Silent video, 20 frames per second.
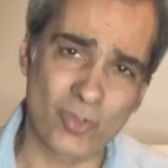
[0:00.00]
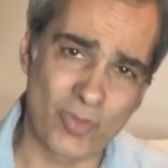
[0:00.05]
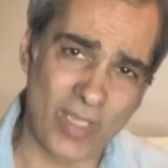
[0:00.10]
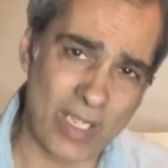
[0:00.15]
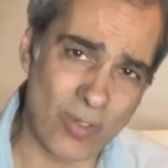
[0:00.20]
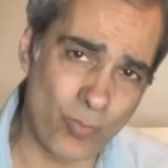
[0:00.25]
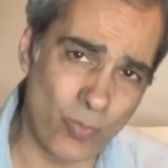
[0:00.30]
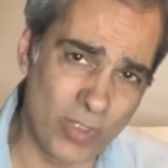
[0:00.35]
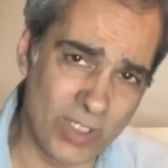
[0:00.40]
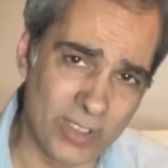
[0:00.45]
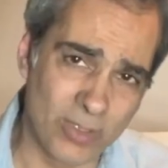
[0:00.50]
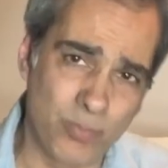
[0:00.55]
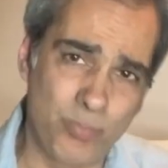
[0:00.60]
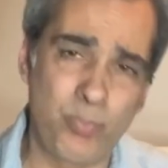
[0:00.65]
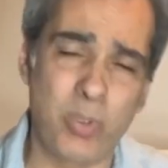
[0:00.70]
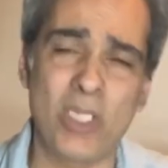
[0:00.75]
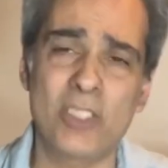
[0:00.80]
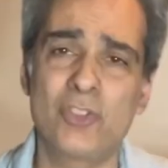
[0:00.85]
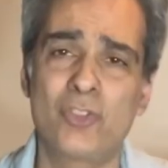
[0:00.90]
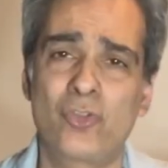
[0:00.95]
that will
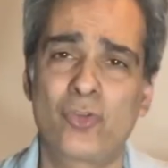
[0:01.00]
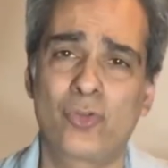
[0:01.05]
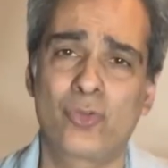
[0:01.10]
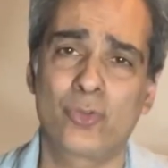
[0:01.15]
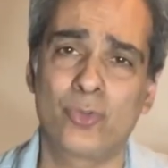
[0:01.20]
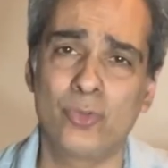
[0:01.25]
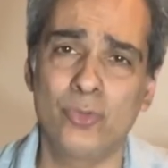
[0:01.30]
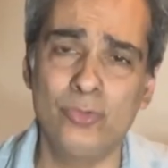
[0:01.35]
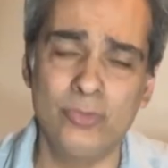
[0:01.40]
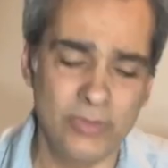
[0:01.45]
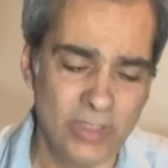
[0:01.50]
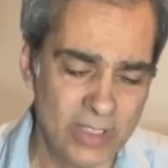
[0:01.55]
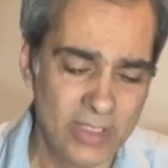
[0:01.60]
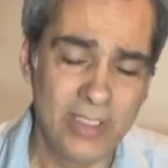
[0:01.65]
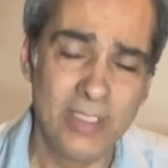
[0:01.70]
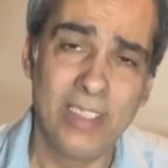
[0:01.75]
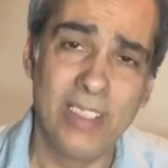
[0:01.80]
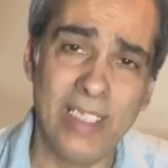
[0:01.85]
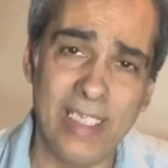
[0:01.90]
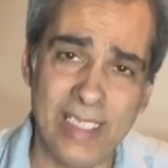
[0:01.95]
punch through
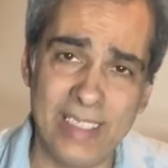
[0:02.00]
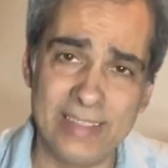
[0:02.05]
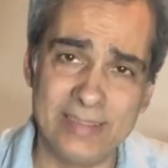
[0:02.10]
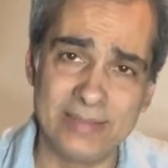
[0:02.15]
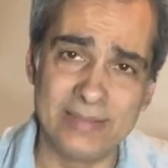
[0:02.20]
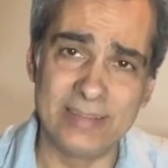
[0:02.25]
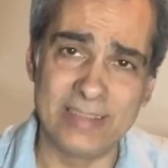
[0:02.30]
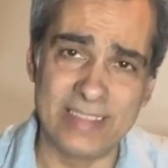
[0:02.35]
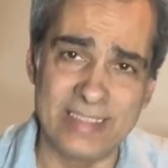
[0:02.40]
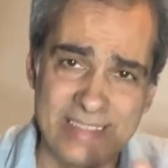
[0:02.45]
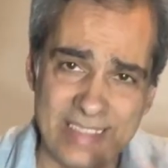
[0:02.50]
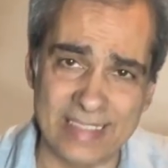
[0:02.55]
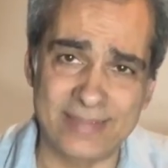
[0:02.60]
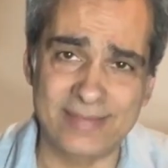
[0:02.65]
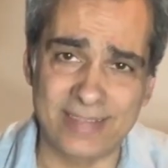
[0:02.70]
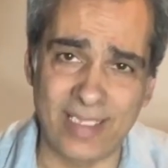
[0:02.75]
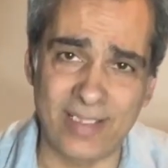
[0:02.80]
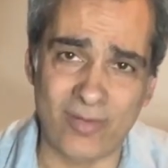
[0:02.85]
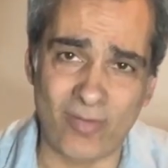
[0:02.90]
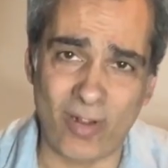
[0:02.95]
and get
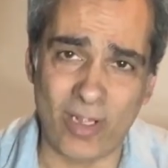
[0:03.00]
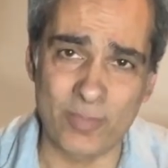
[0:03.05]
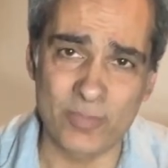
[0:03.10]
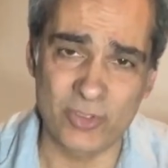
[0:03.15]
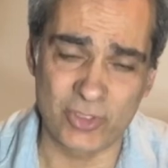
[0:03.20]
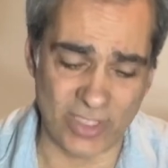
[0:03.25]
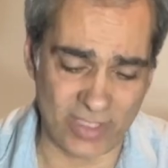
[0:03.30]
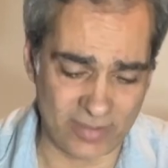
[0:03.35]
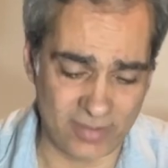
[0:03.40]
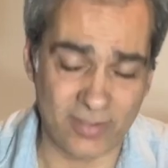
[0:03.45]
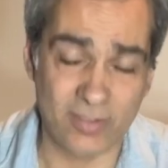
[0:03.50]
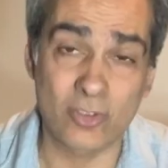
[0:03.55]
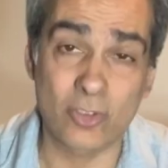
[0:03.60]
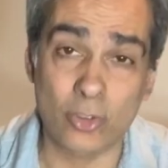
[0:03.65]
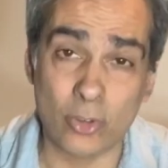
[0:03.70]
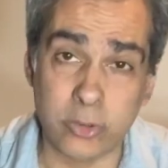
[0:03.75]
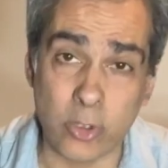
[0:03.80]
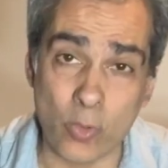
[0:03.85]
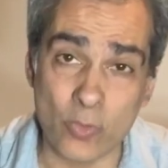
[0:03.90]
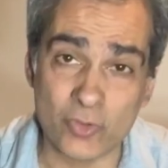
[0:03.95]
that object
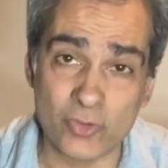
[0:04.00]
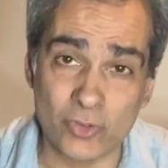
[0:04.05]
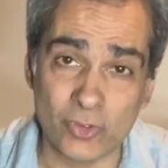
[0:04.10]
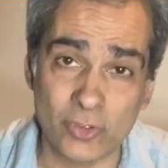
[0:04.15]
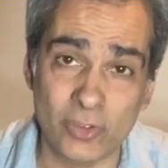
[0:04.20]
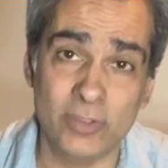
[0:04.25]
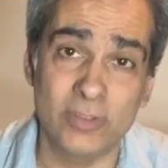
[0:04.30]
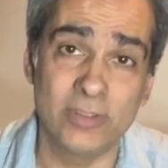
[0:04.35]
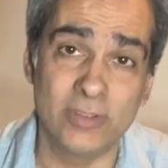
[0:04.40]
closer,